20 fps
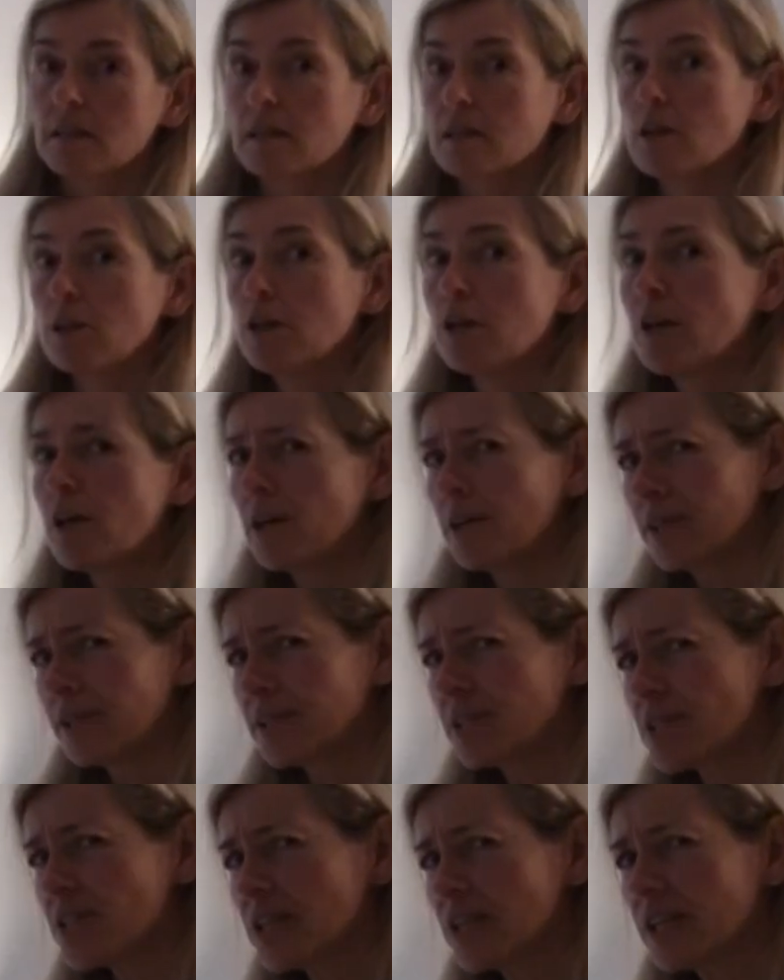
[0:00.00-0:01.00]

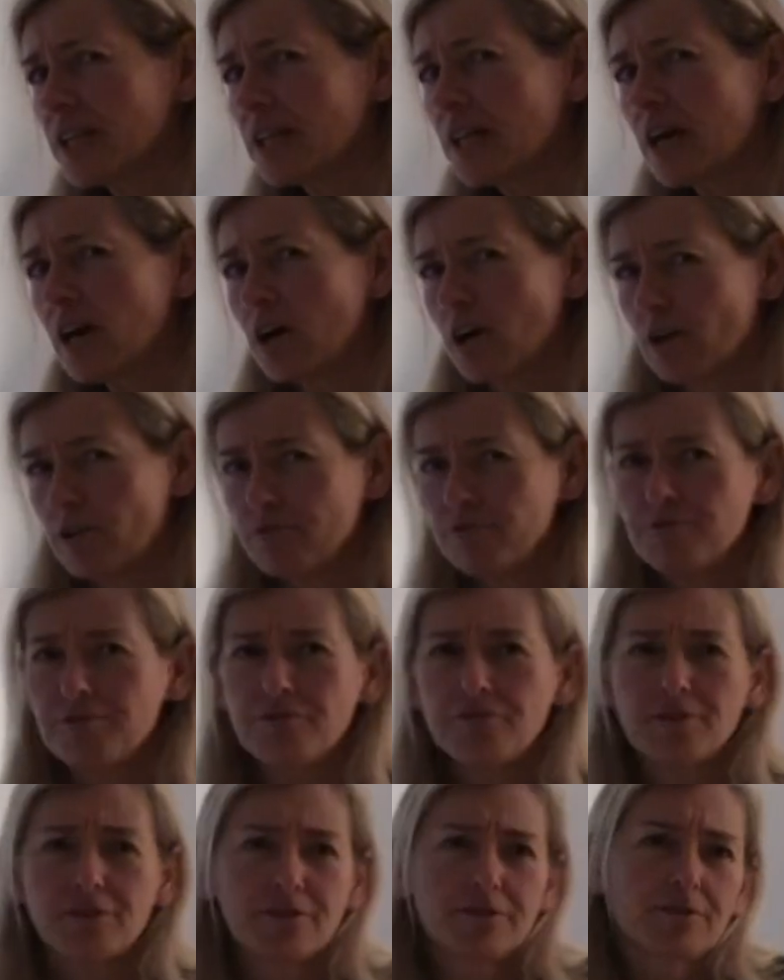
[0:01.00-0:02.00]
learn to love
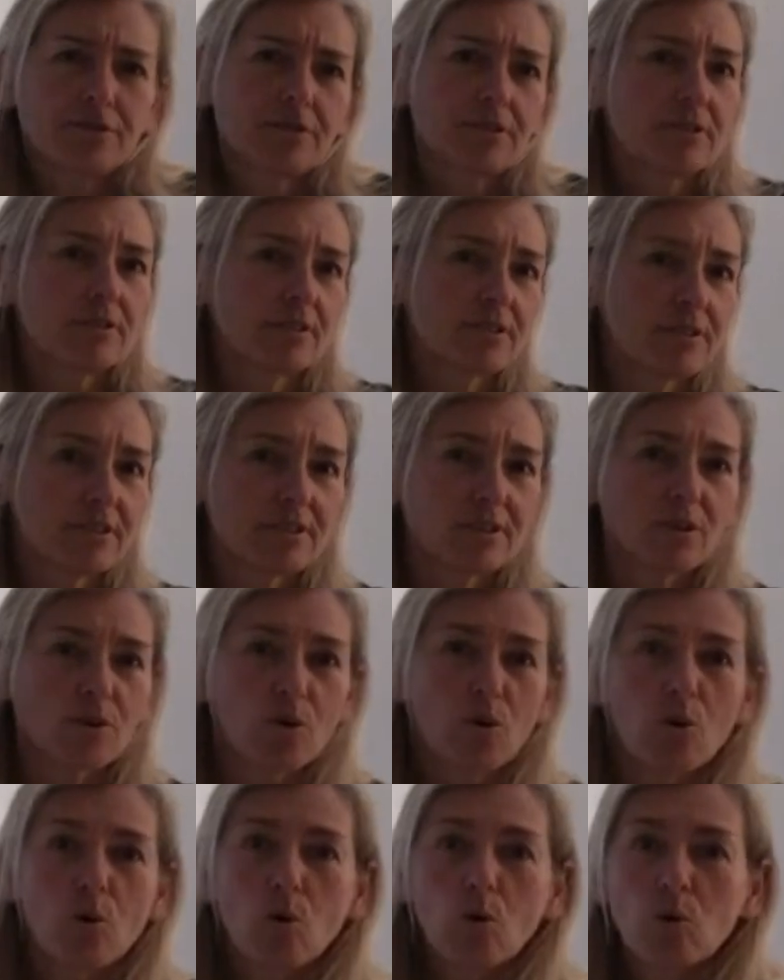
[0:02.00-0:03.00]

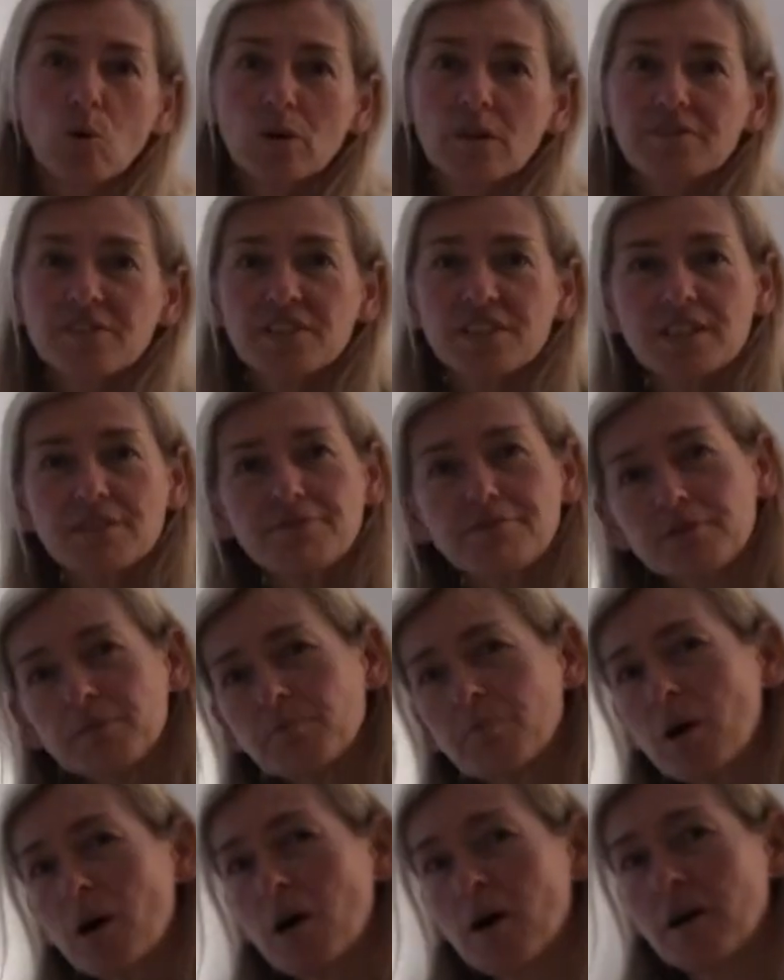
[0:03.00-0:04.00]
all of the different
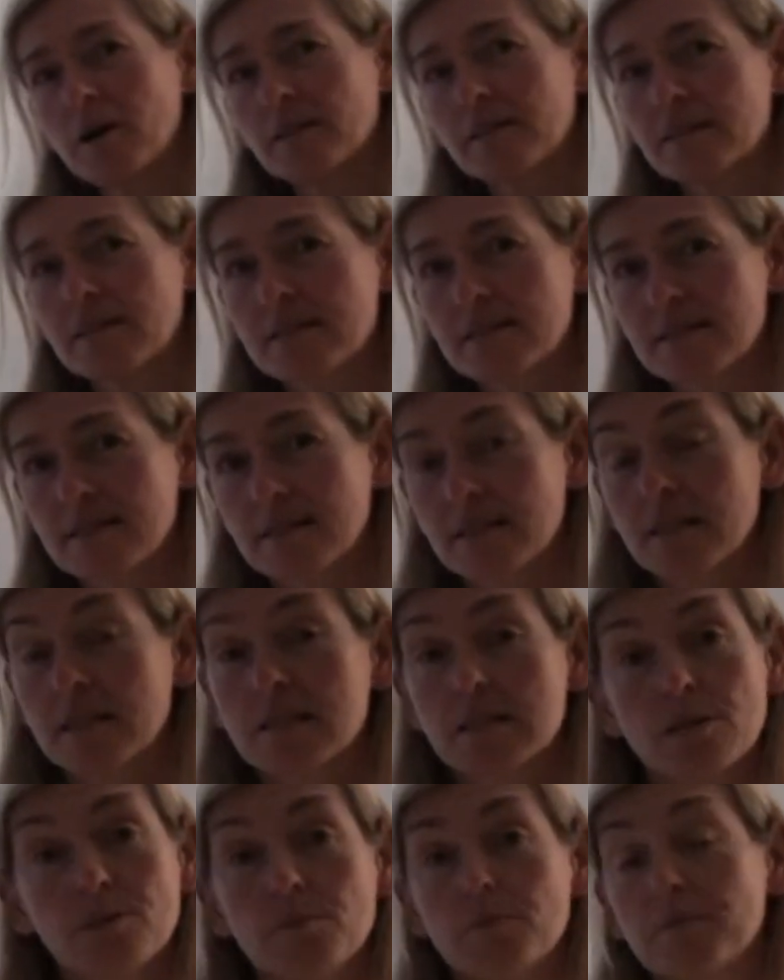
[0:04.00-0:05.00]
parts.
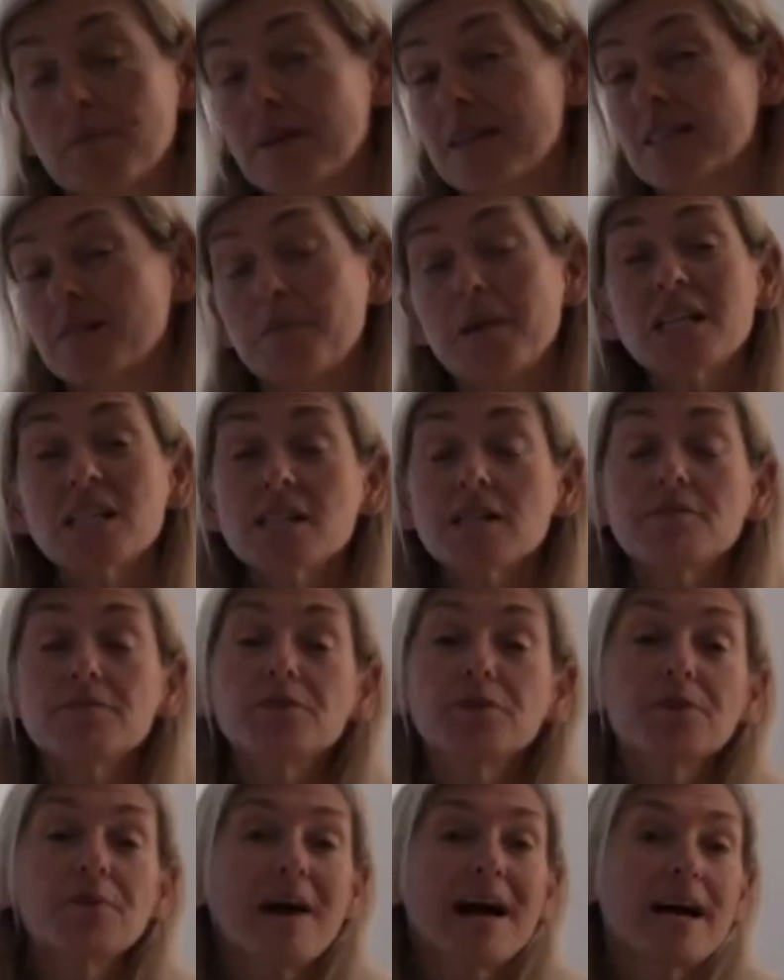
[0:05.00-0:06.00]
So especially if
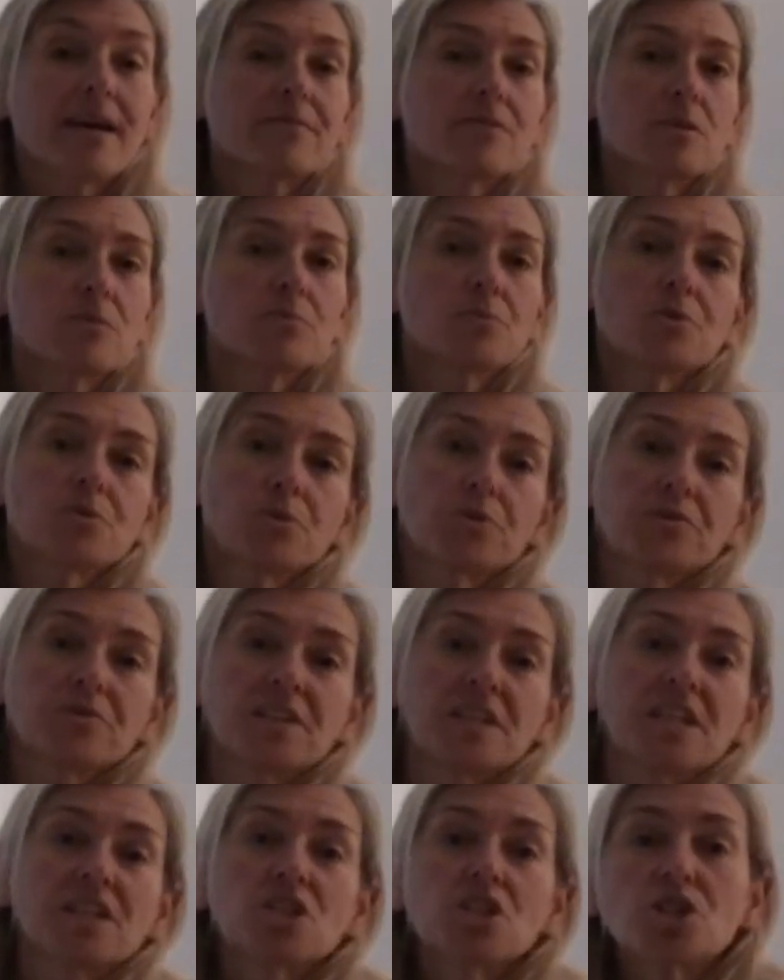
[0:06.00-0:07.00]
you have some sort of
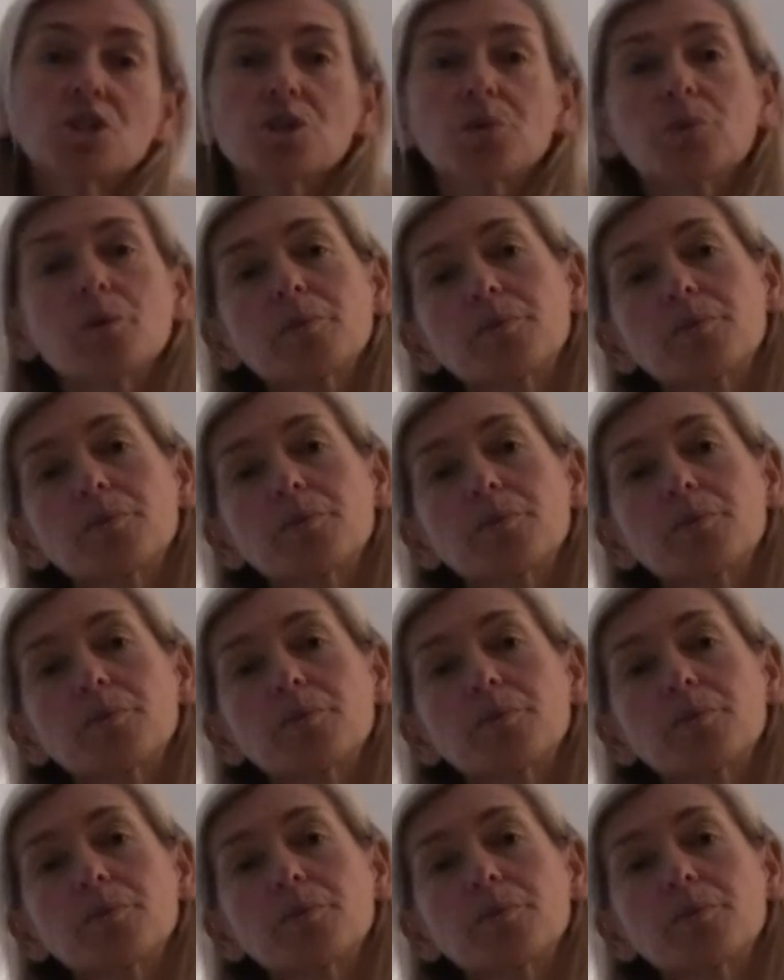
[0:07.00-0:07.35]
an issue or